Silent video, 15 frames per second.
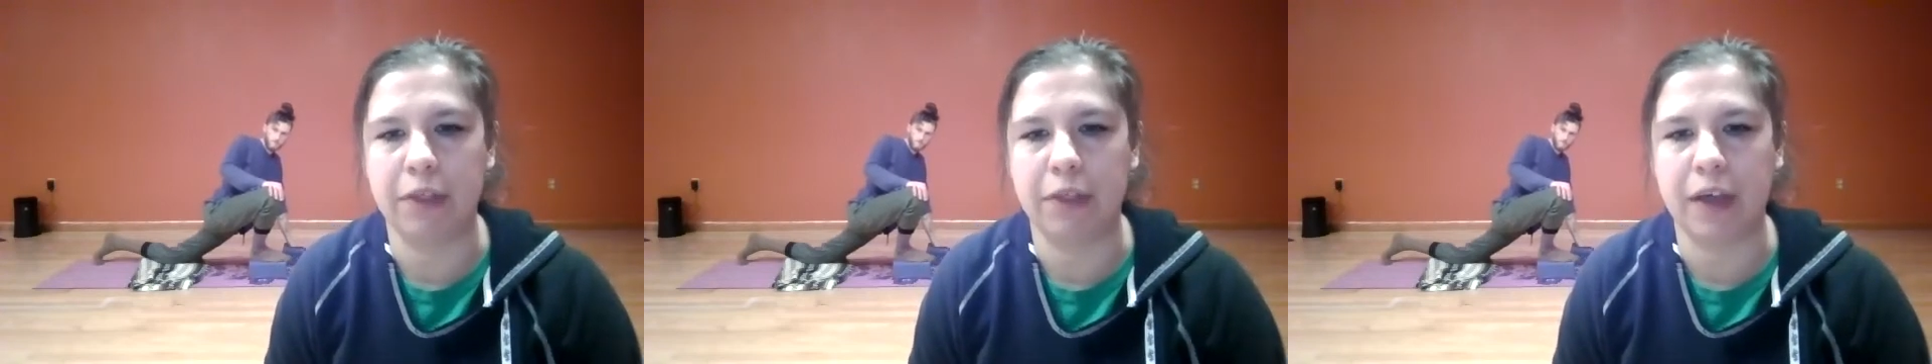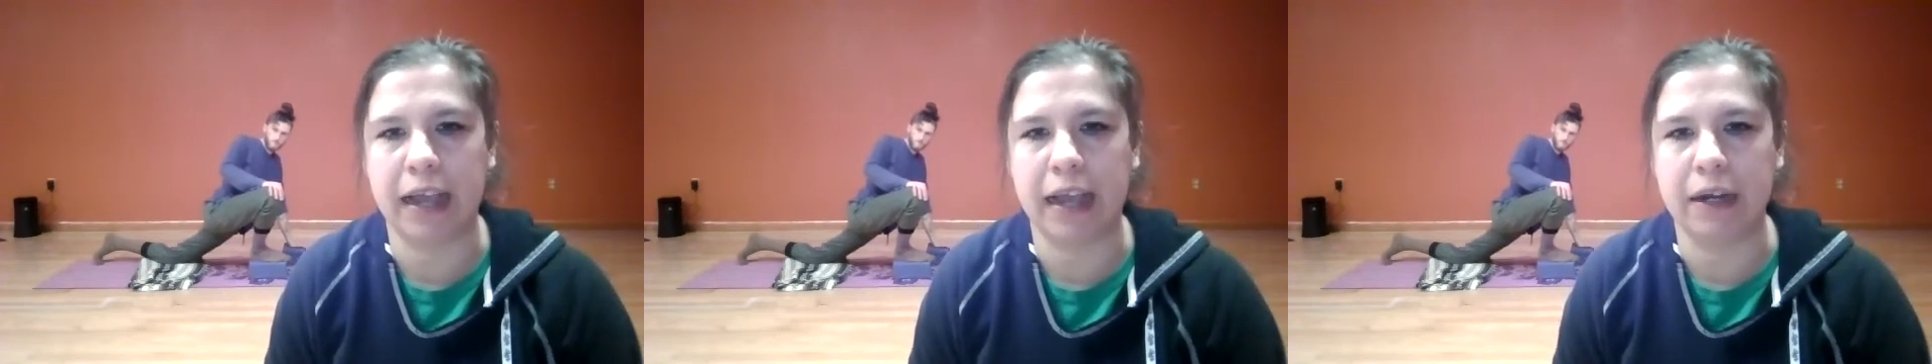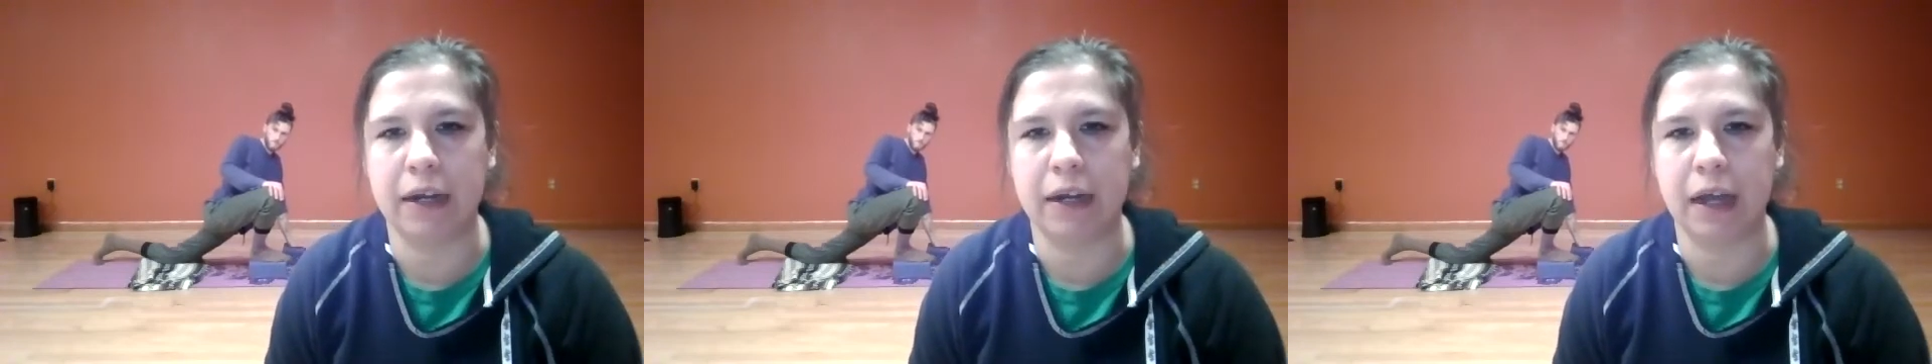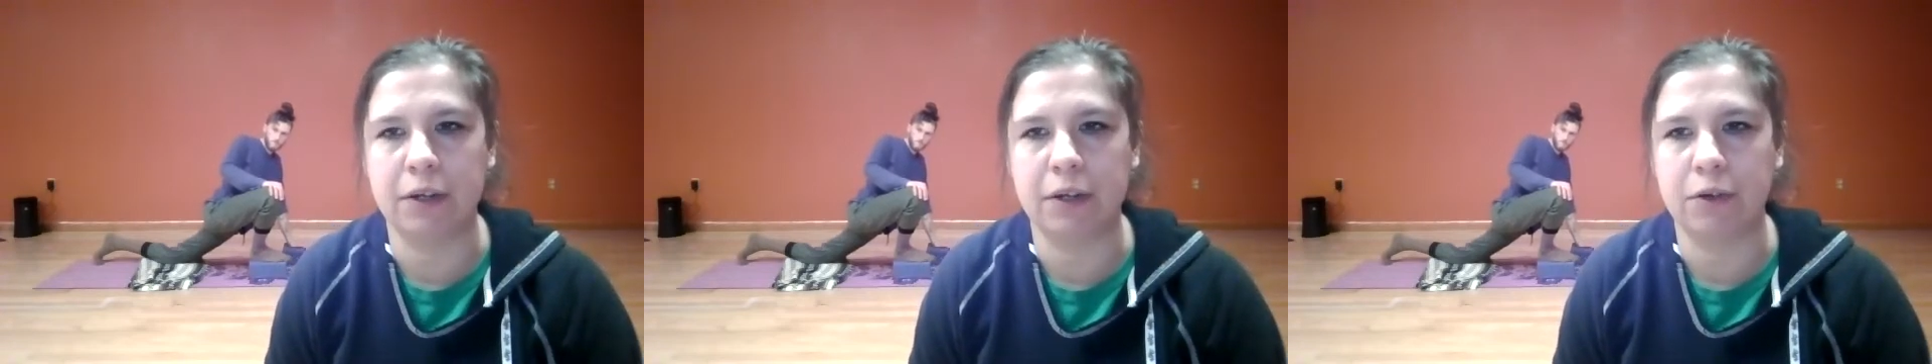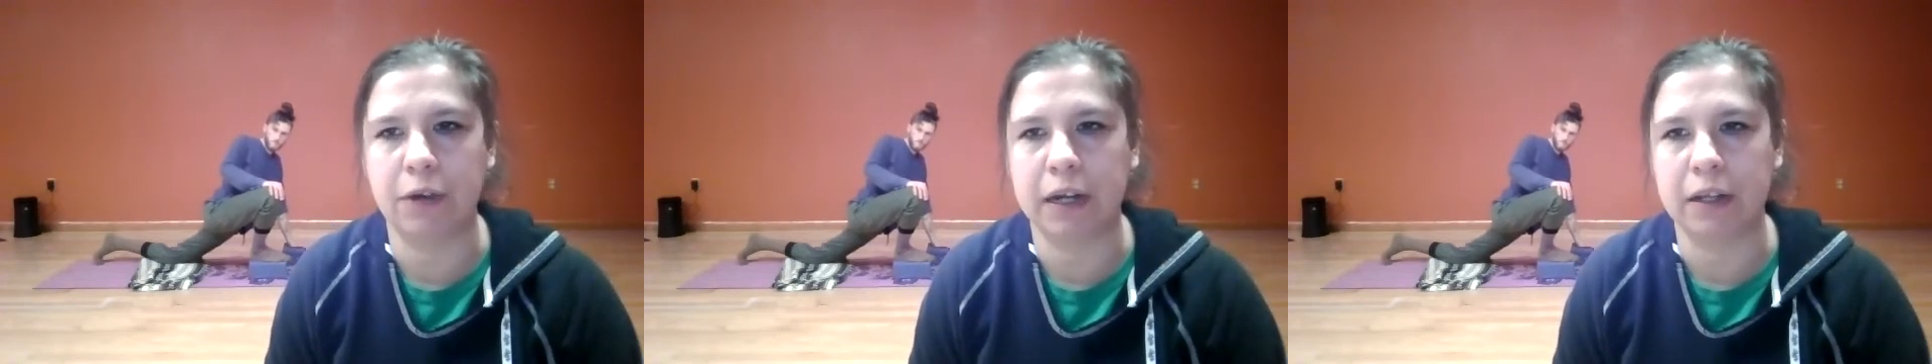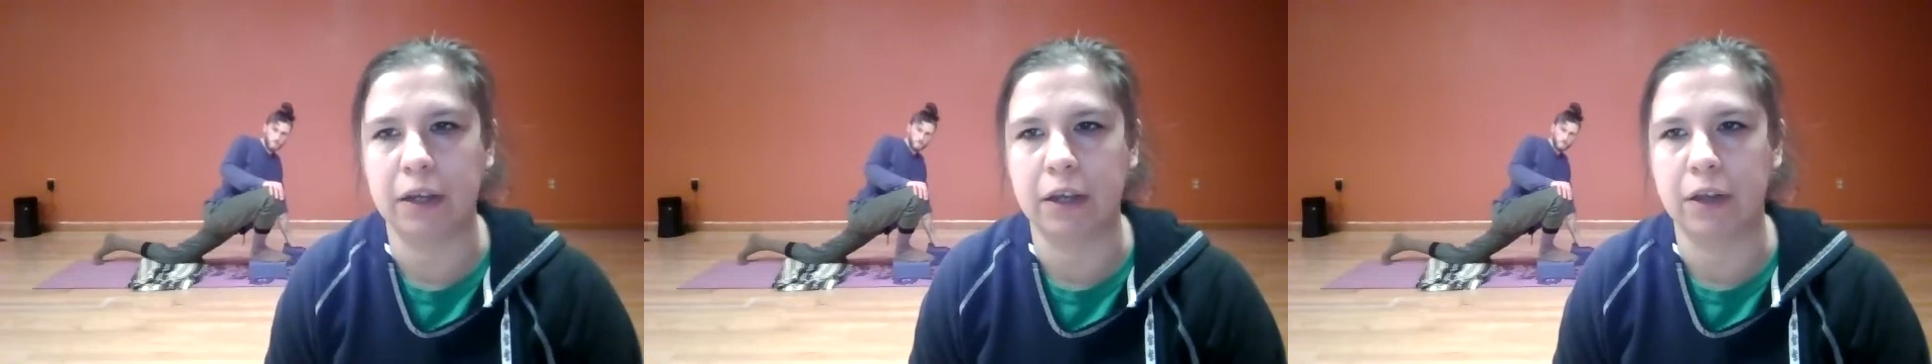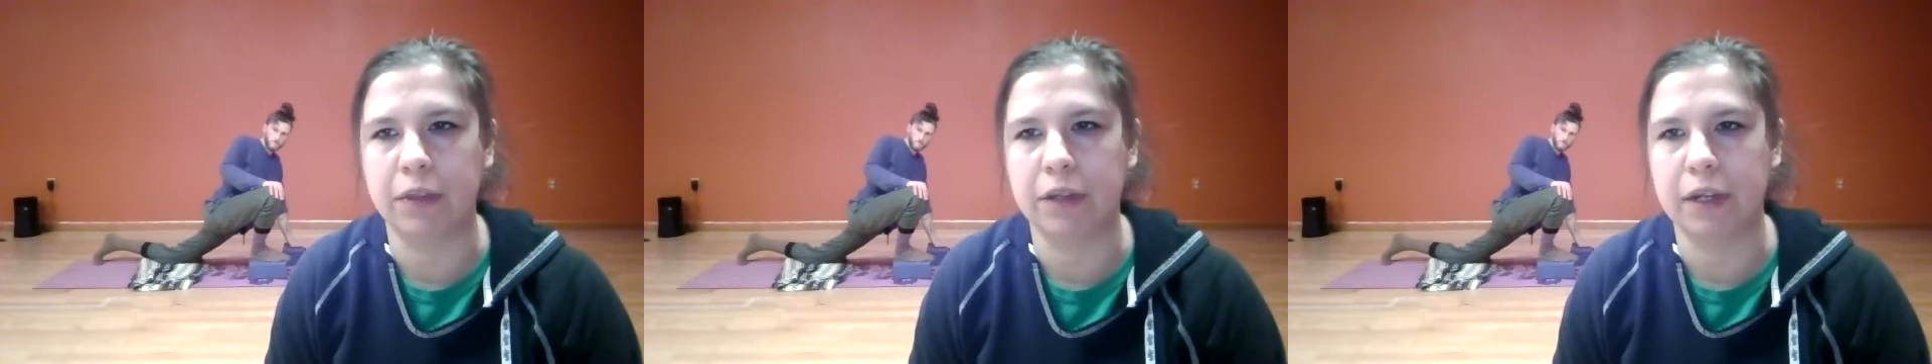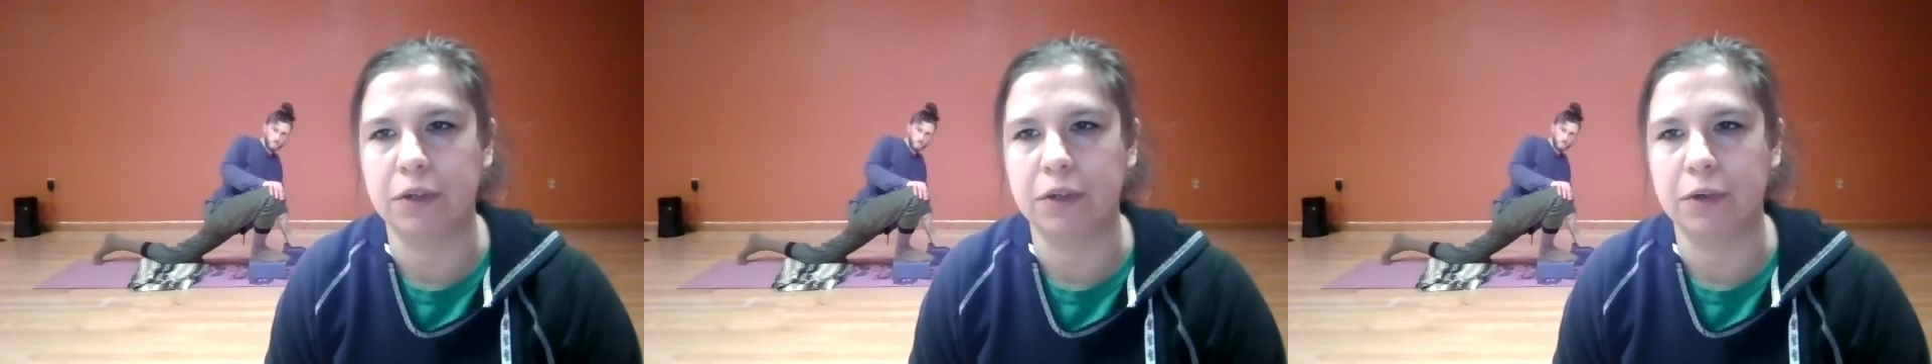thigh and not directly on
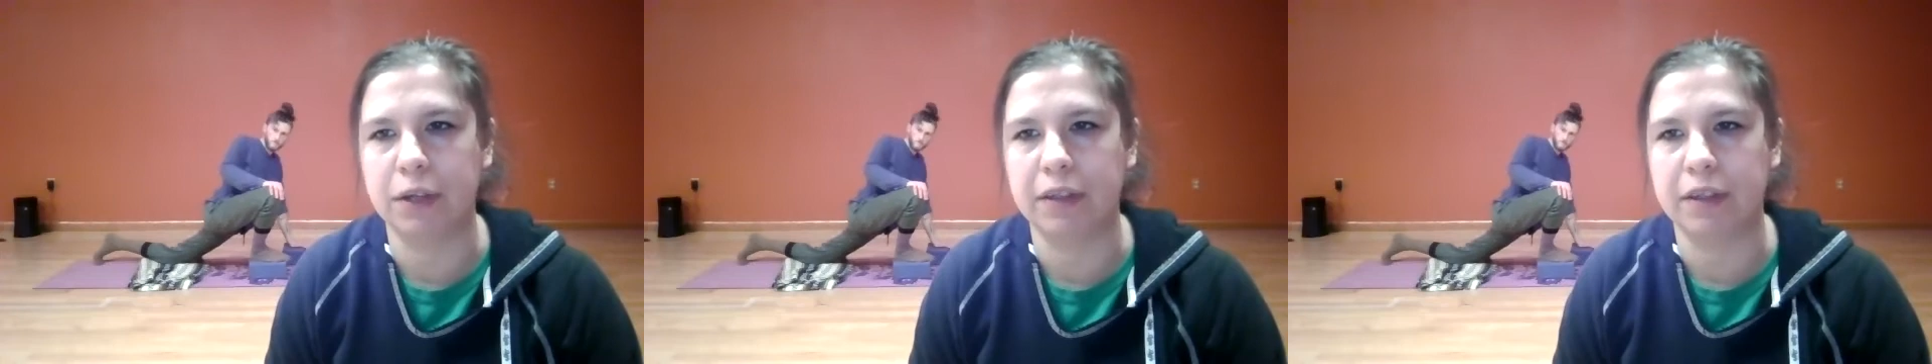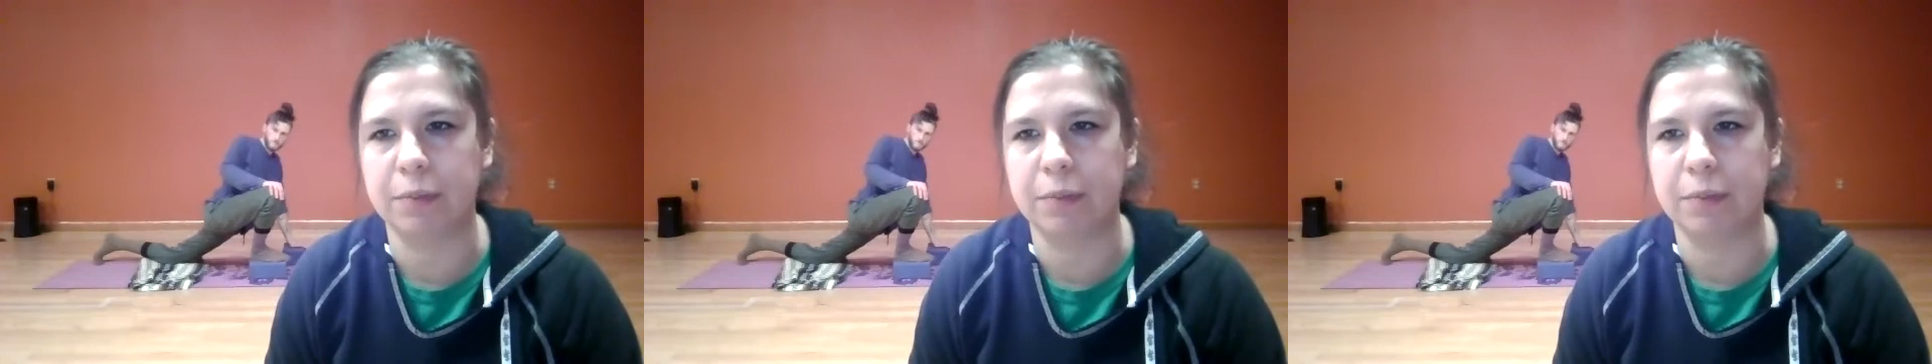the knee joint.